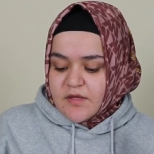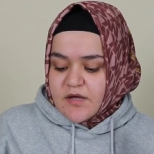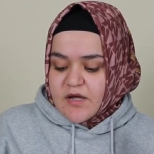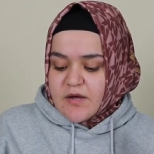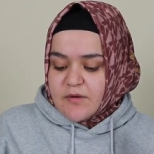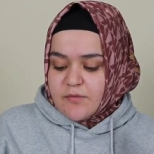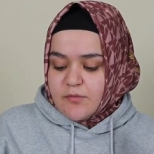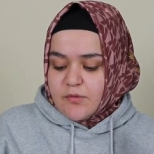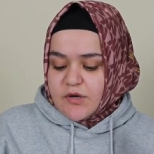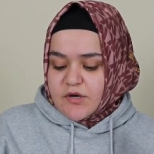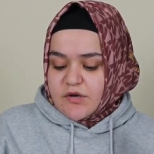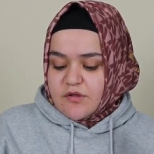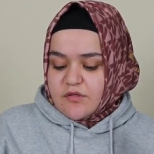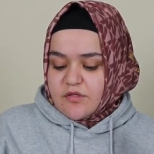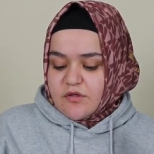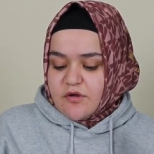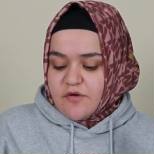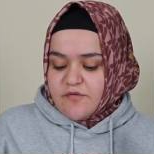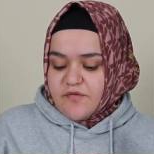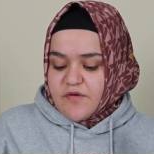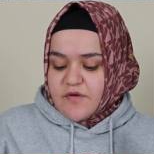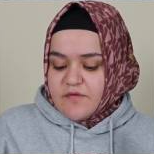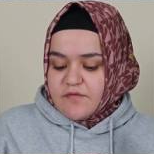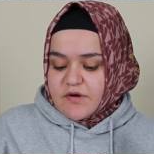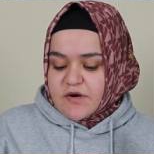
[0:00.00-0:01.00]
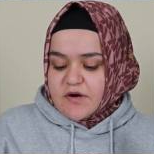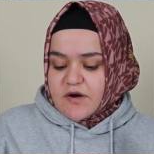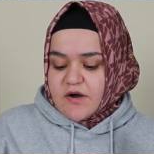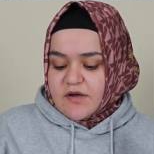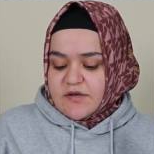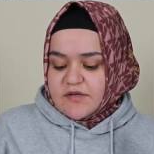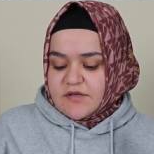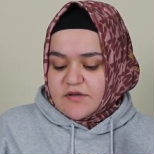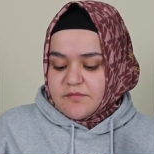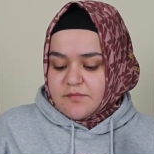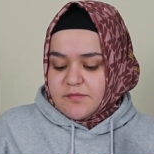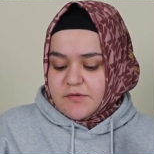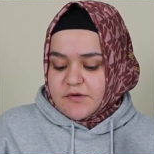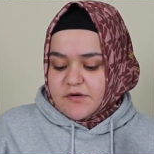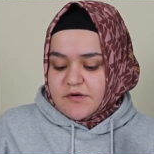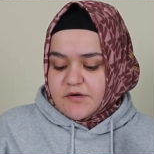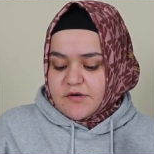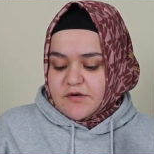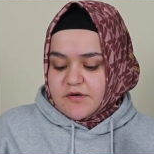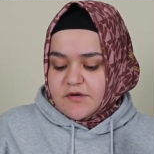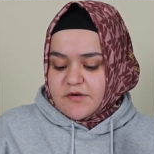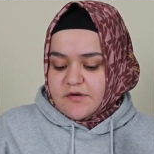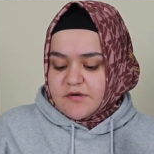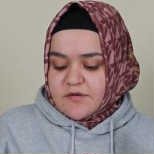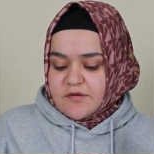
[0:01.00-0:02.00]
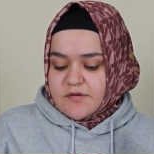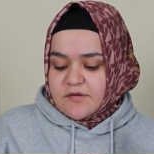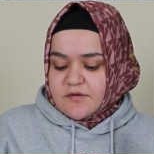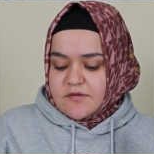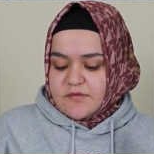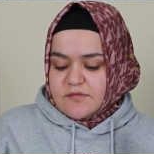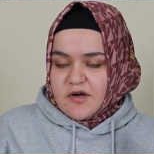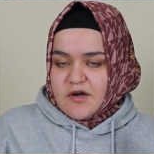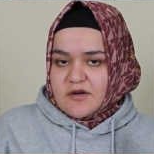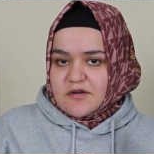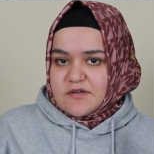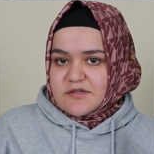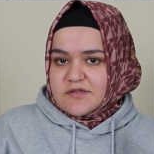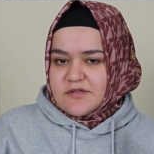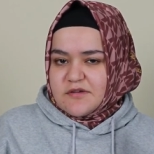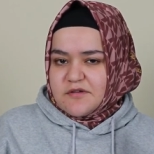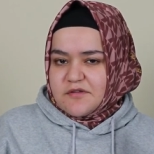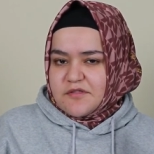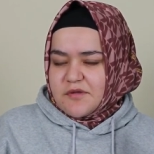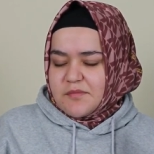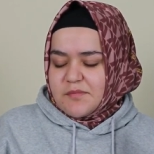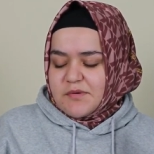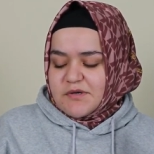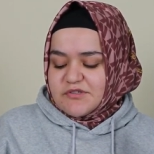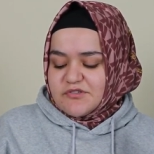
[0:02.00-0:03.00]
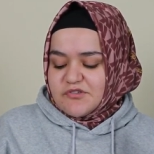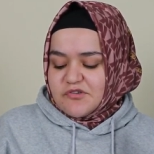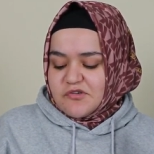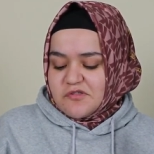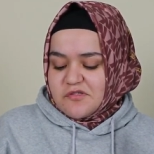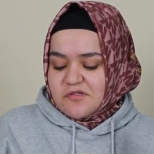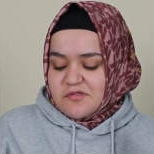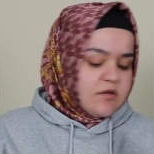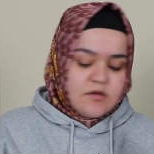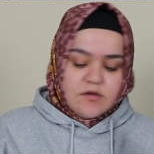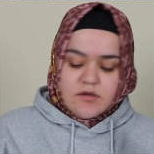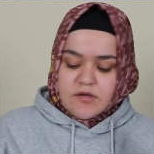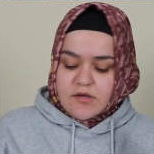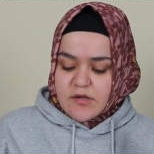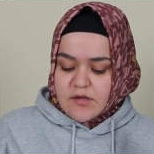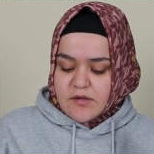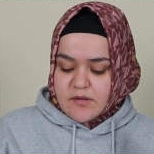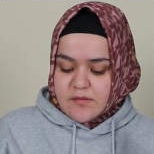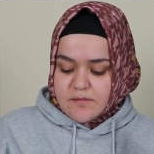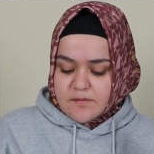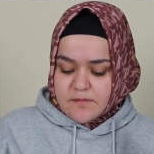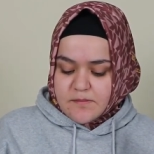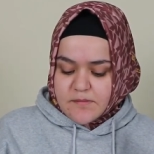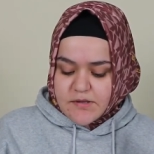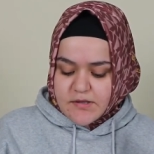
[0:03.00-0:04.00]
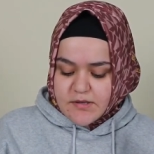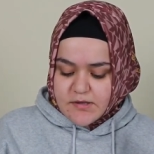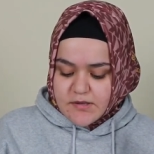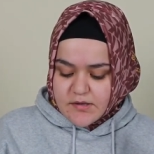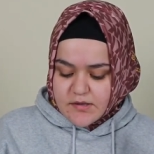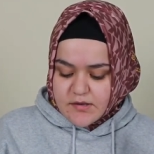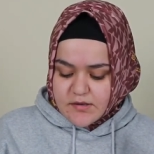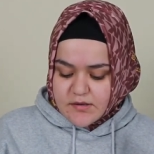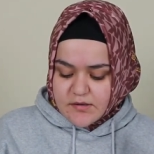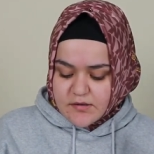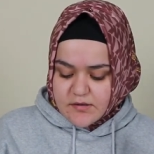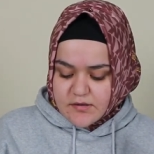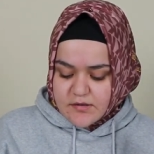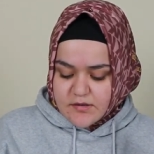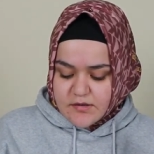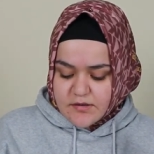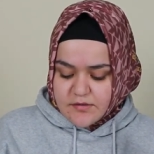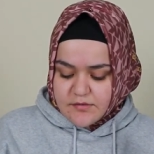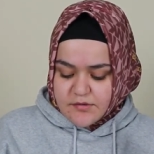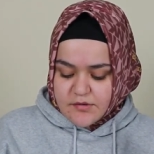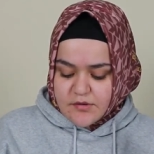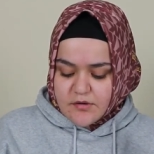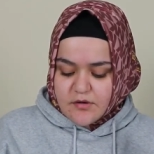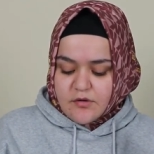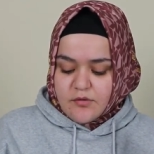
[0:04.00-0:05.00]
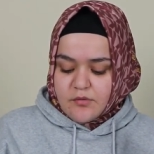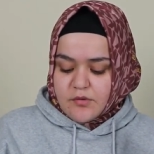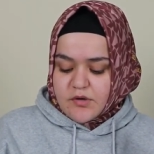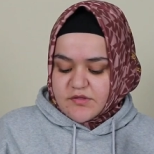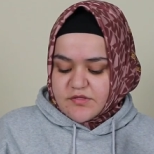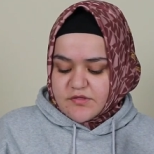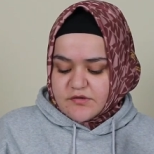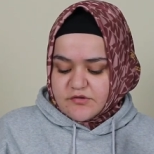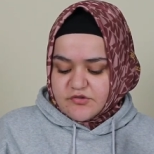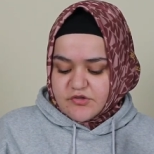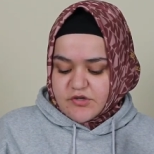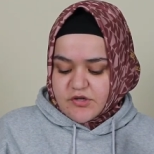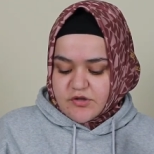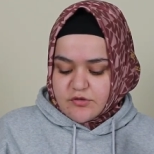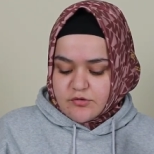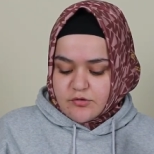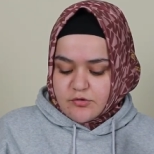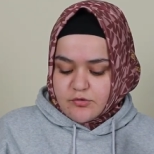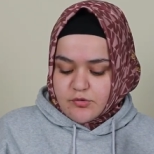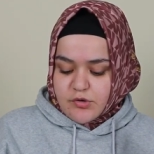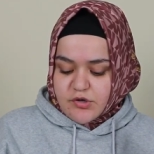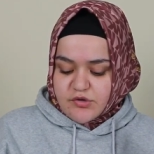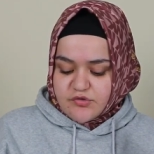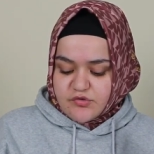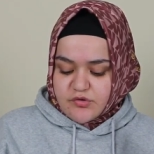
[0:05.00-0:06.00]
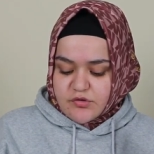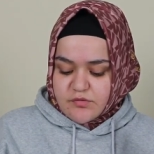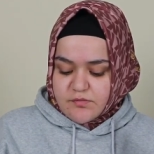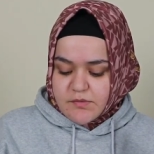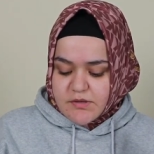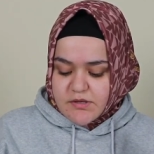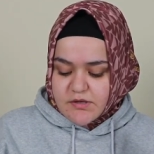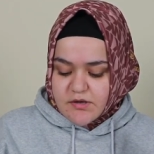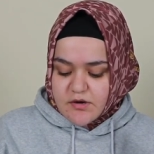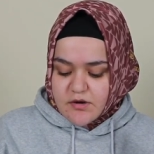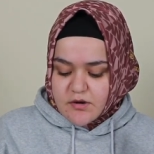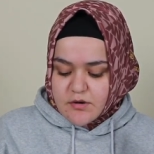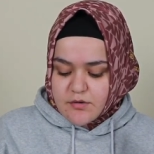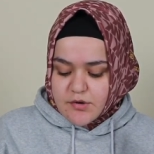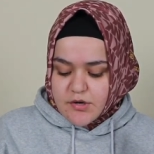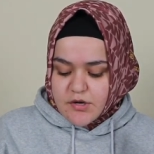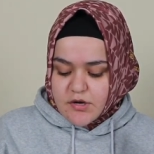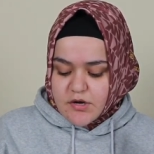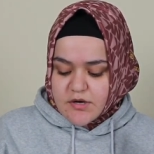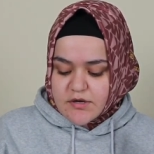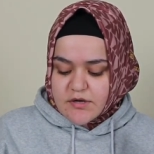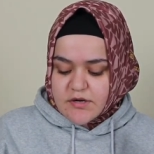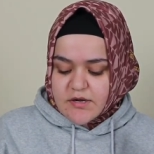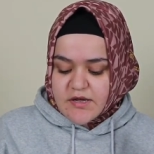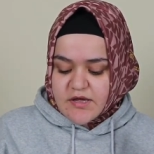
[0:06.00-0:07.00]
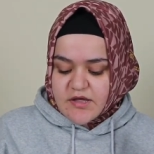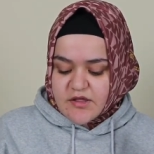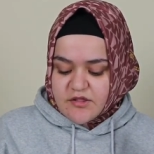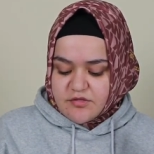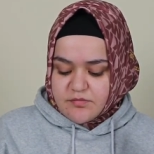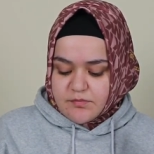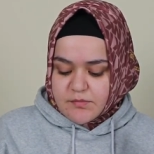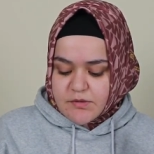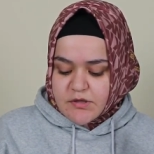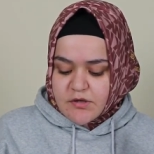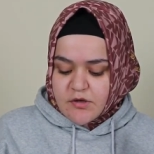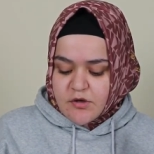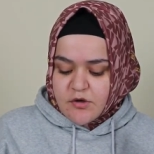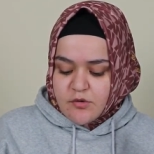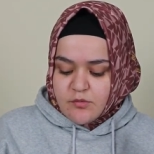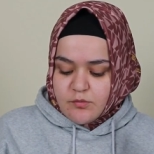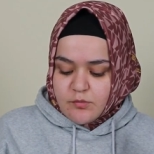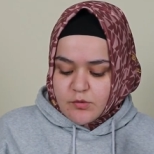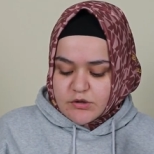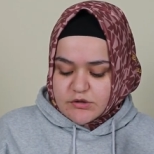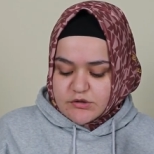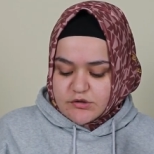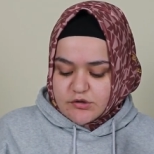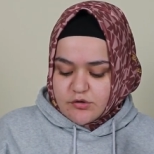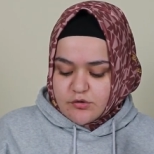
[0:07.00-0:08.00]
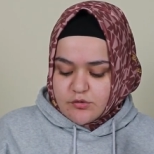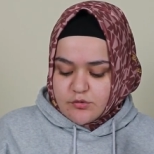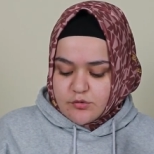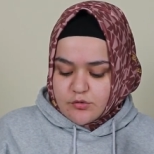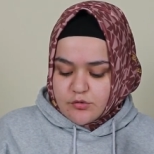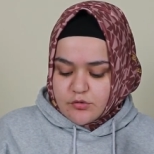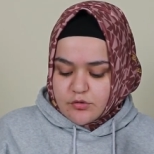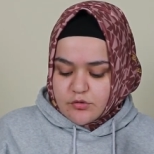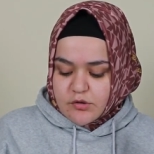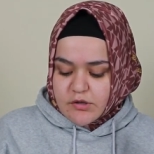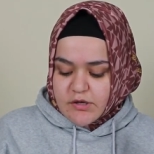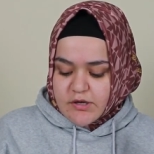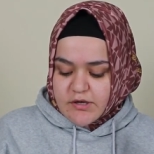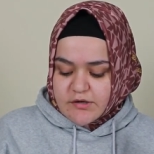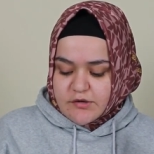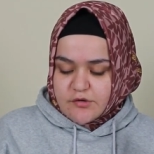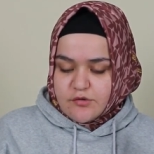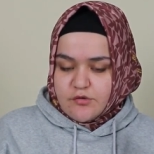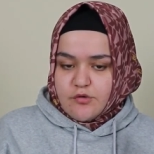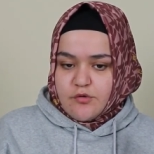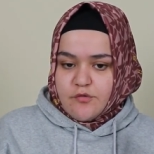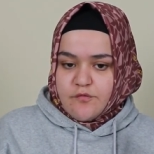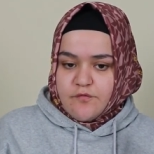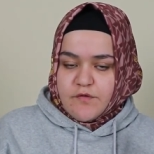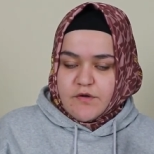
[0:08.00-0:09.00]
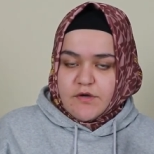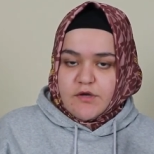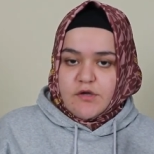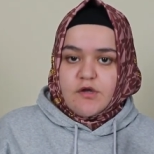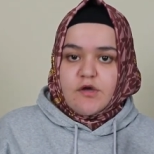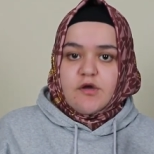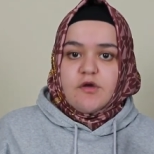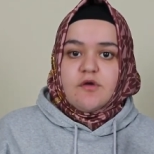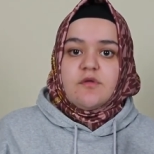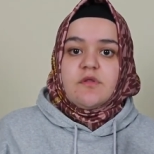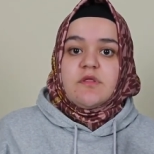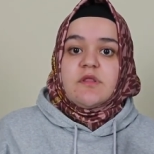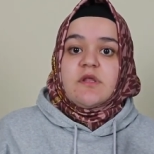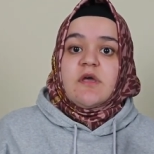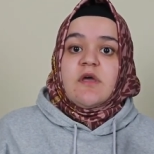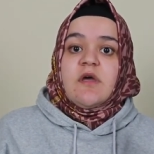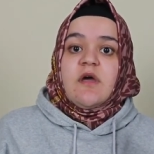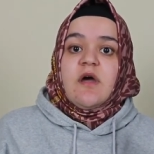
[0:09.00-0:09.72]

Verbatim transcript: And what is your favorite kind of bird? cockatiel than budgies. Uh, Mia, oh, I think she asked two questions. Mia Ariana asked me, what do you use to edit your videos?